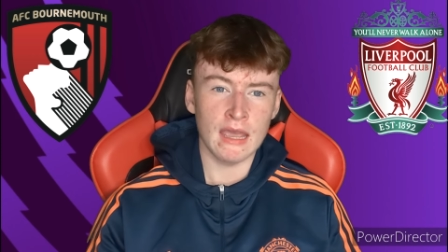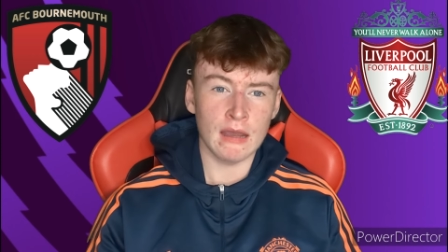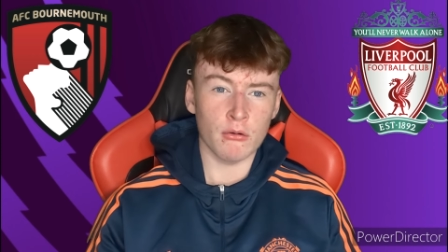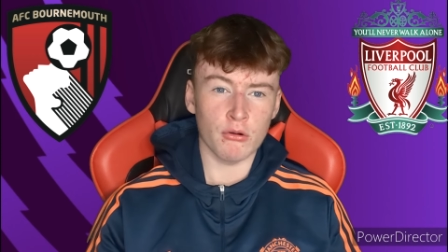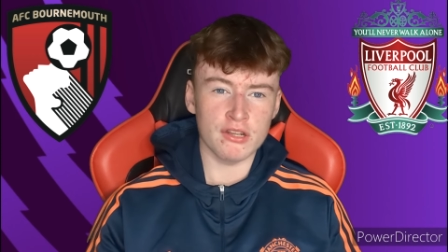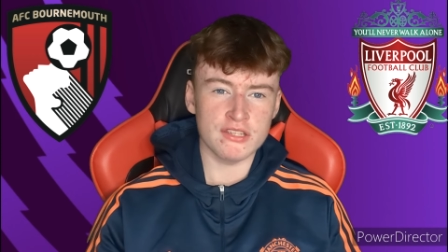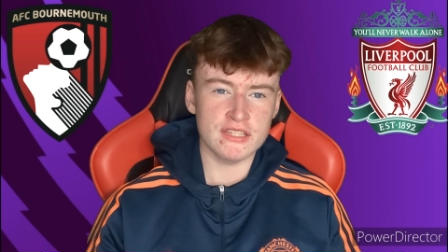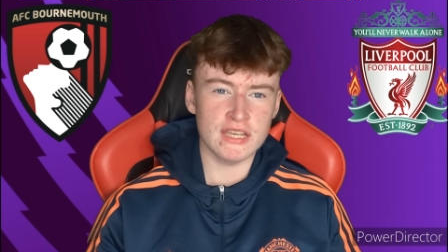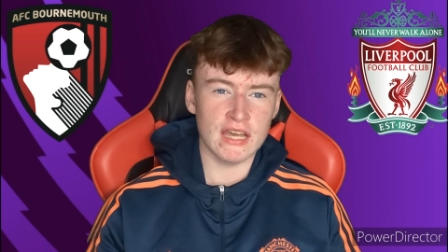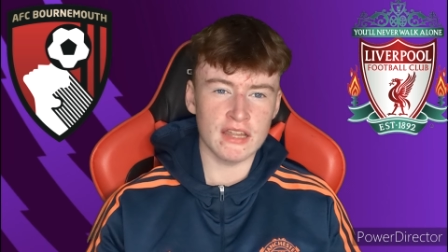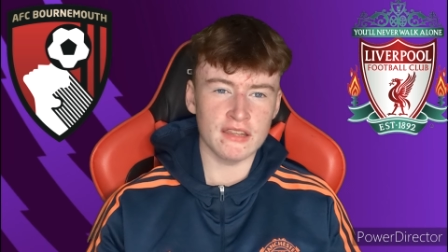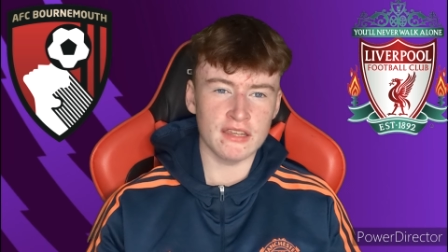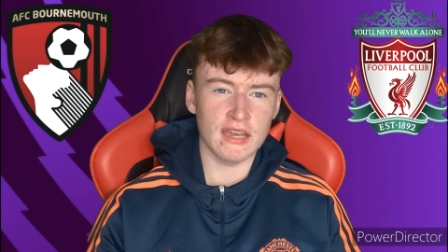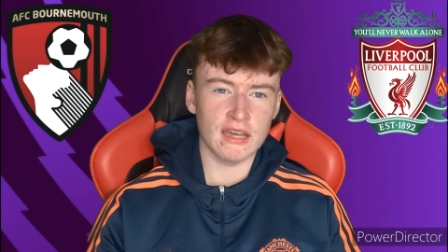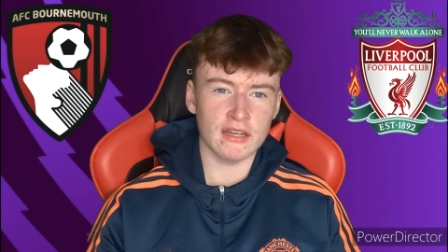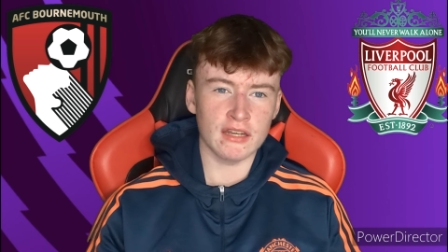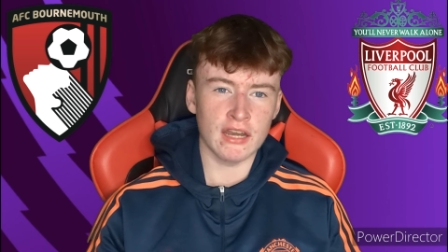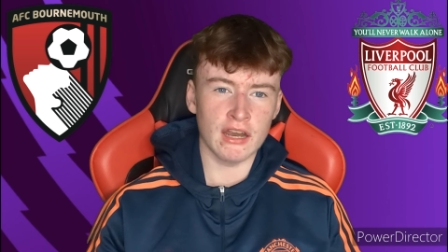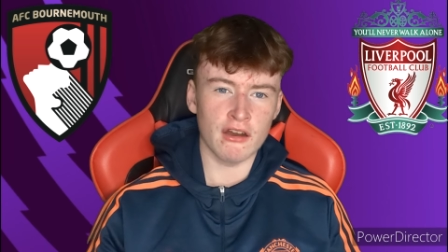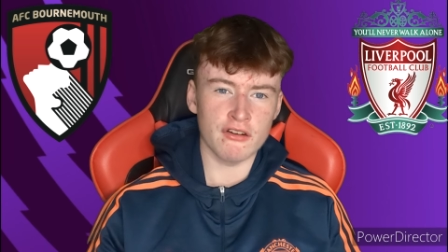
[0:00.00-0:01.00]
I'm going to say in the
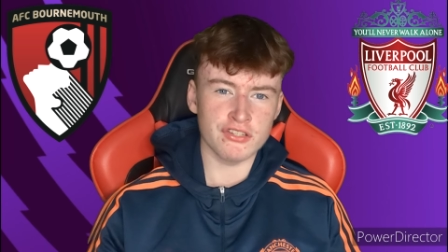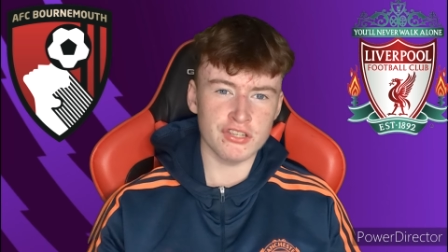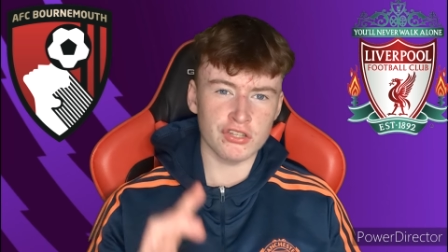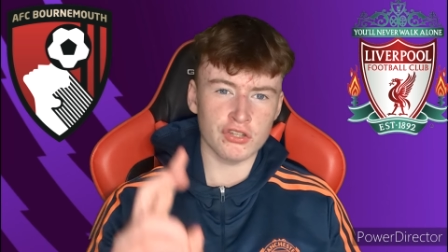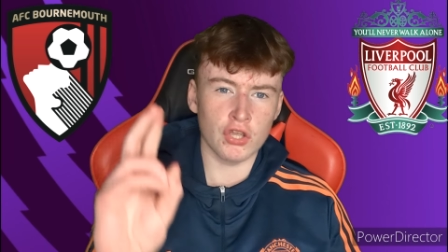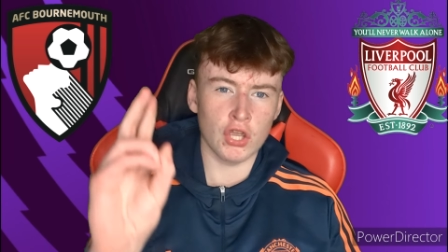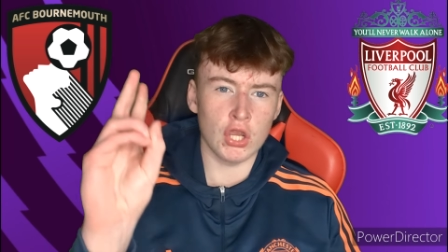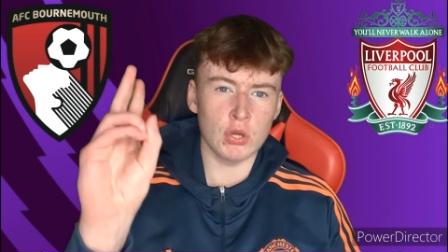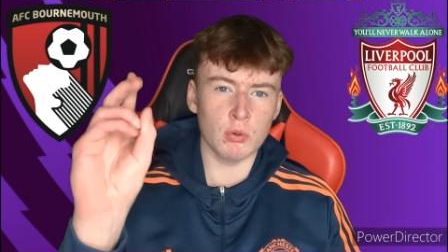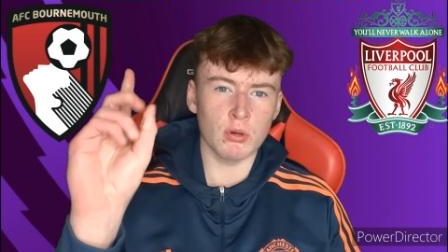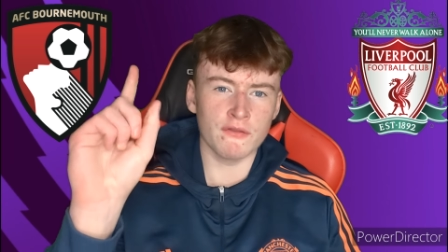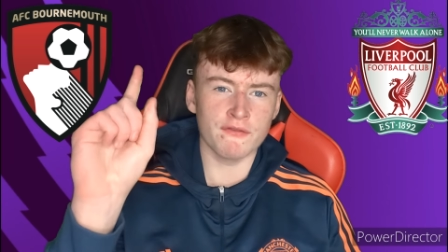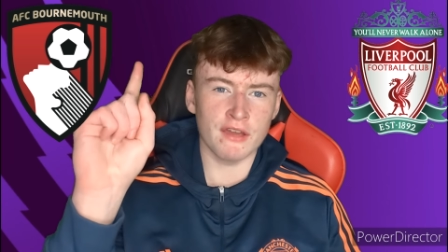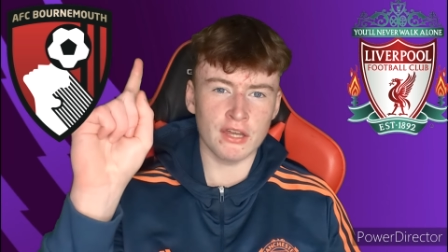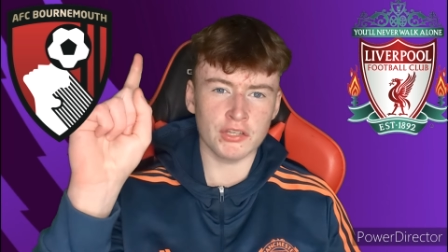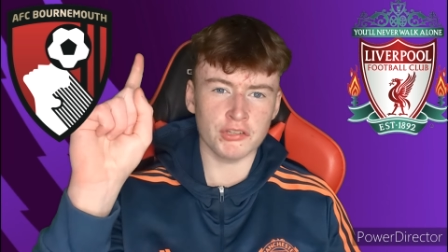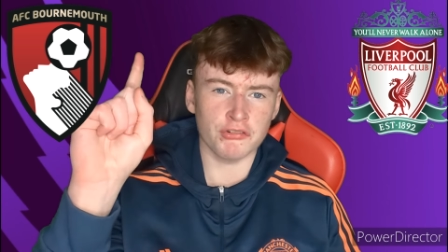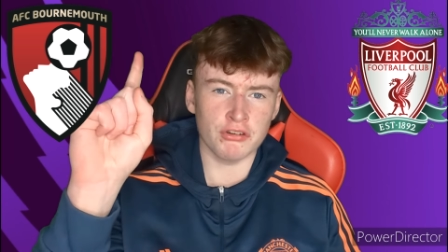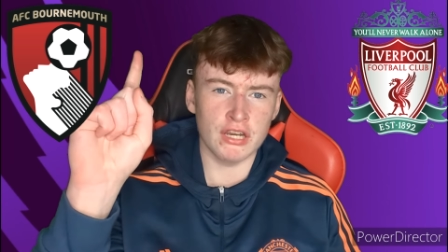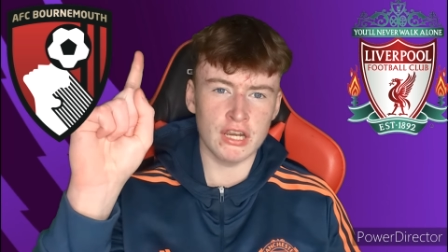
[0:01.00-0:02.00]
end here, it's a 2 1
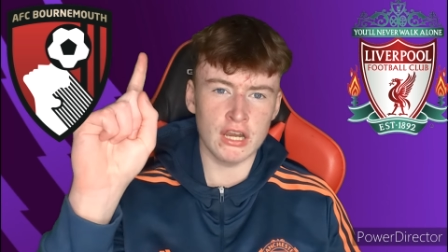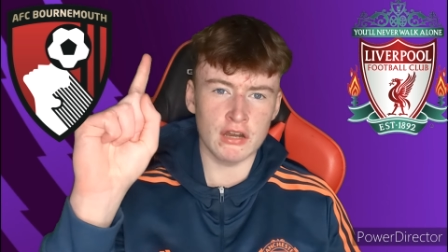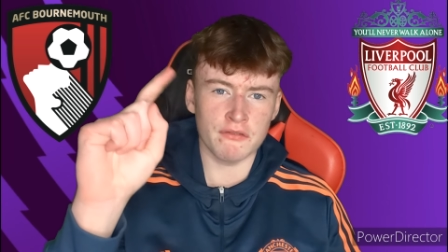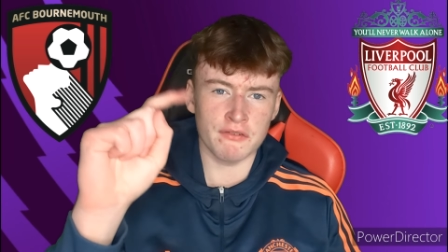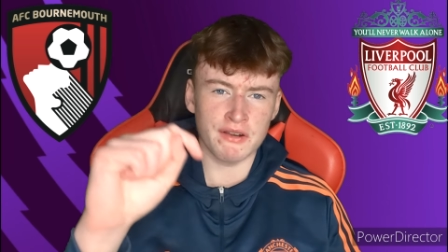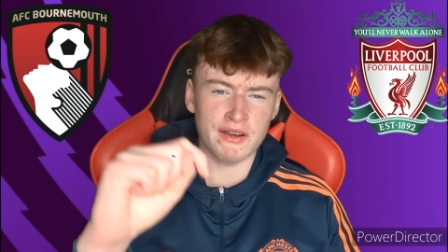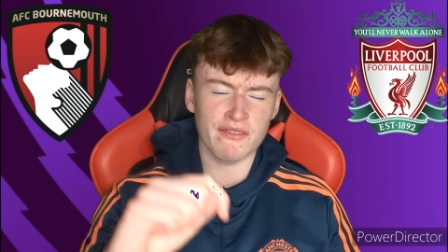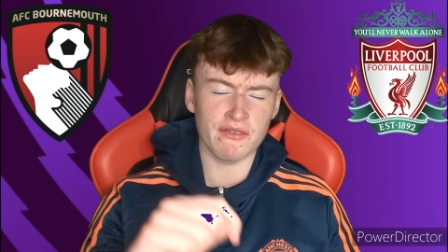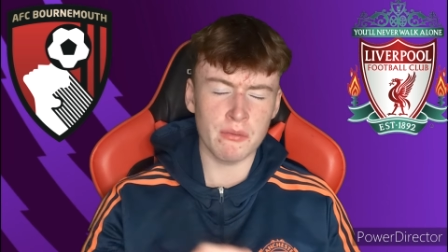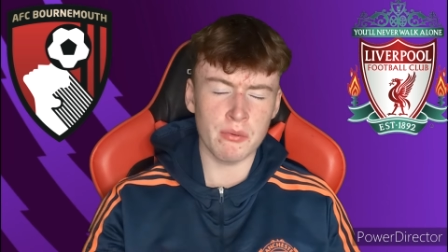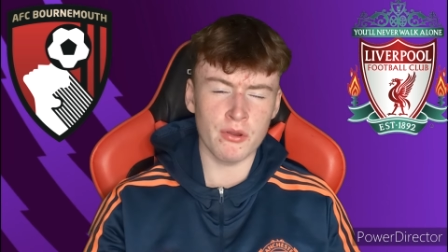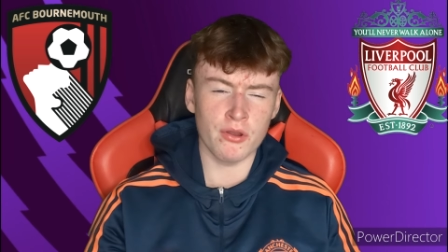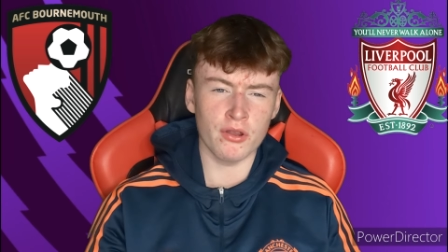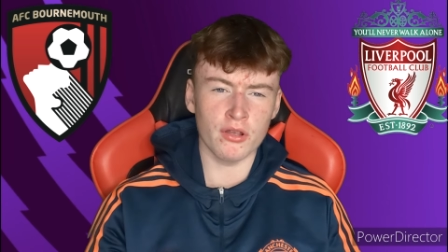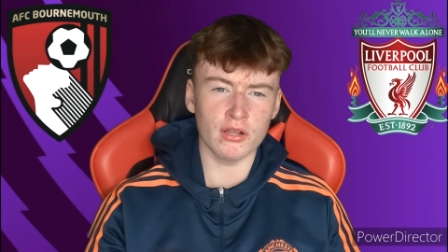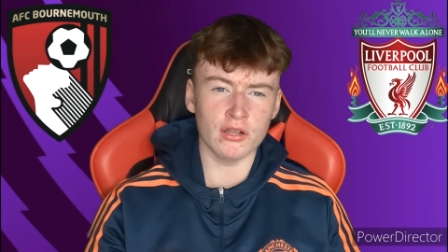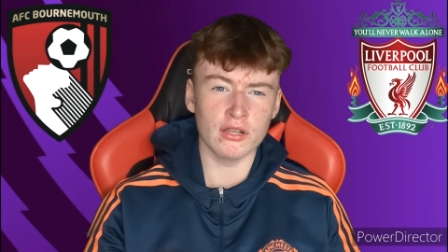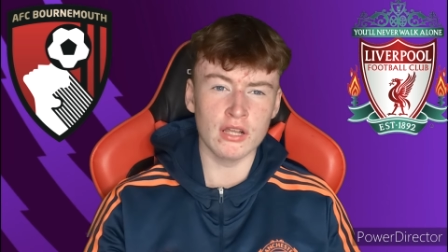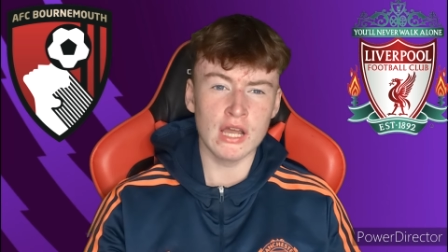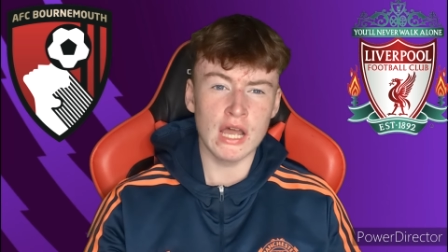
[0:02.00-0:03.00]
victory here for
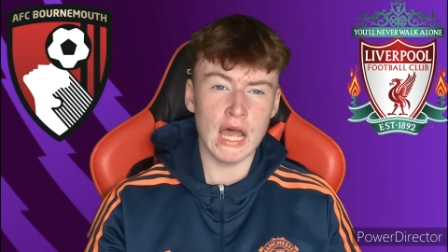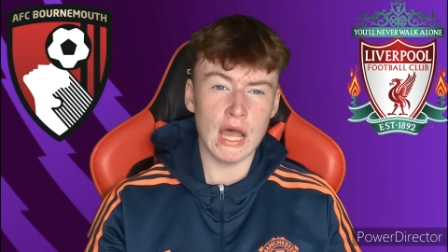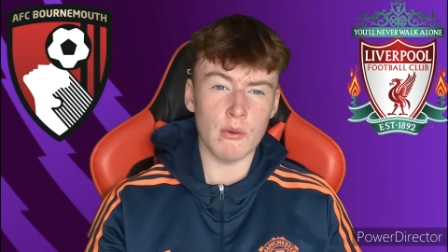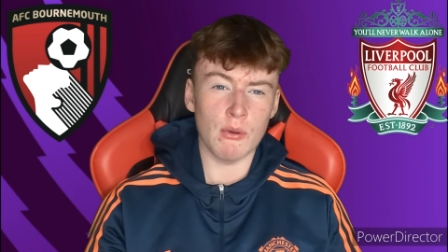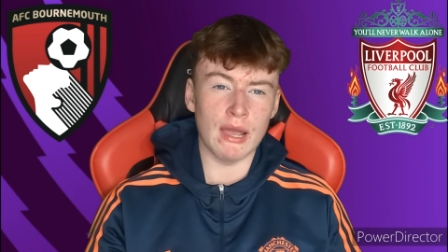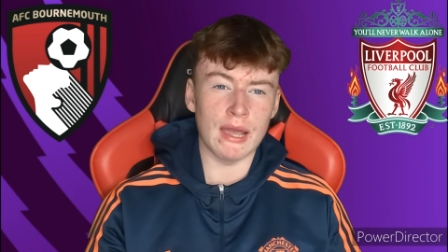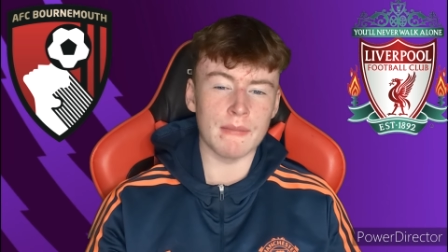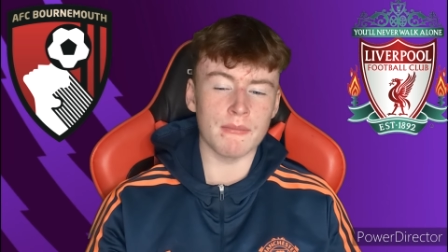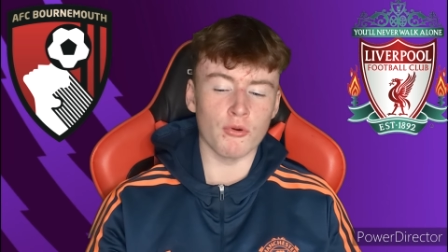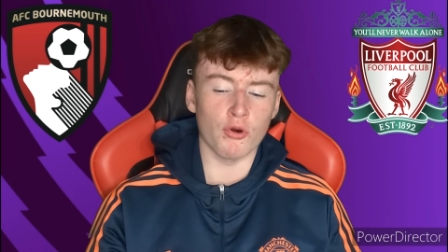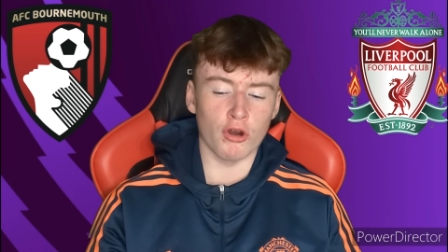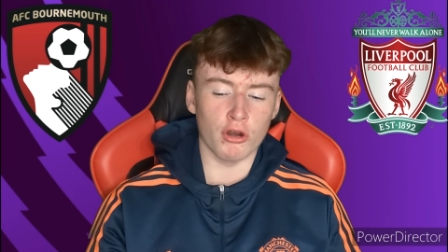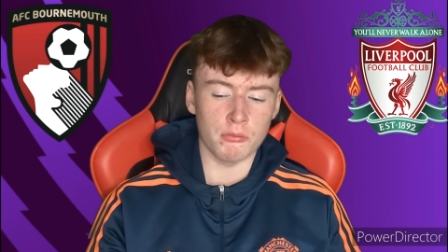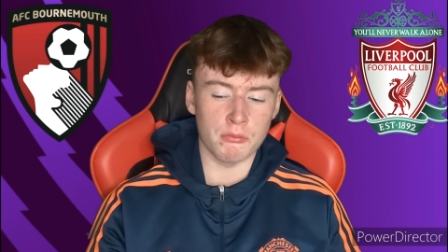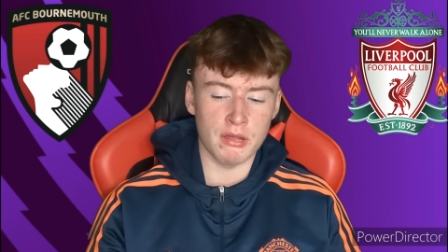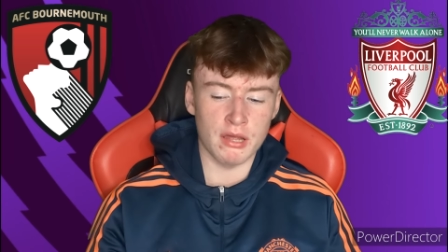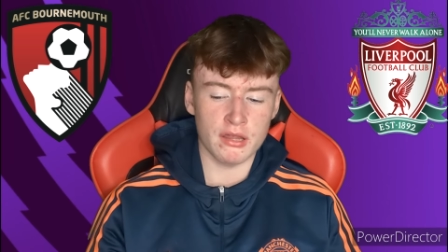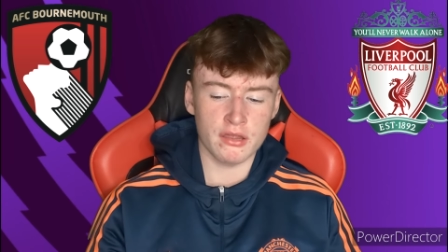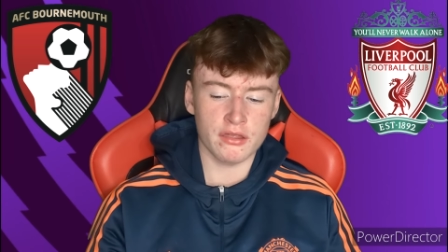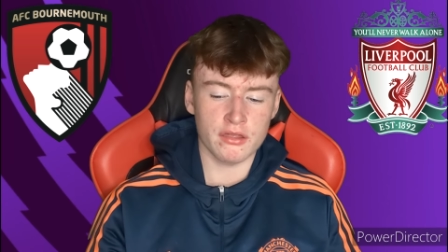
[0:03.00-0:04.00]
Liverpool away at
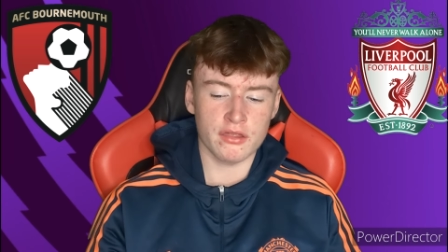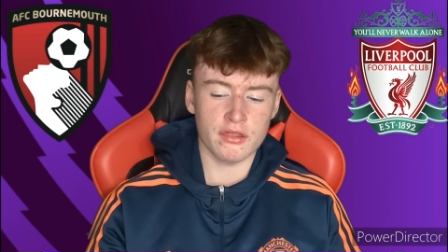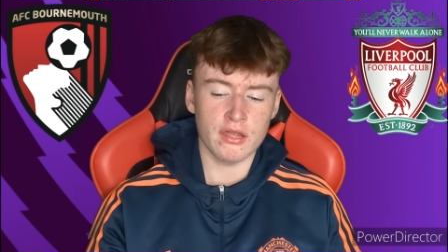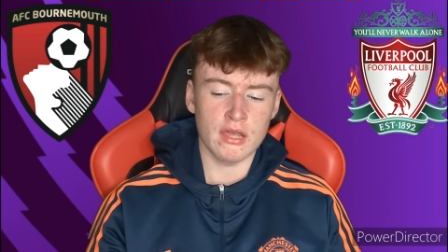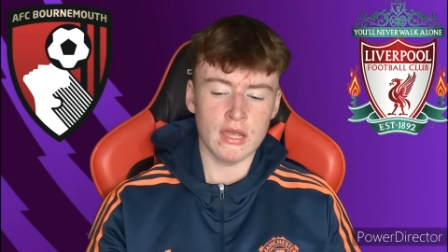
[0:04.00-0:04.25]
Bournemouth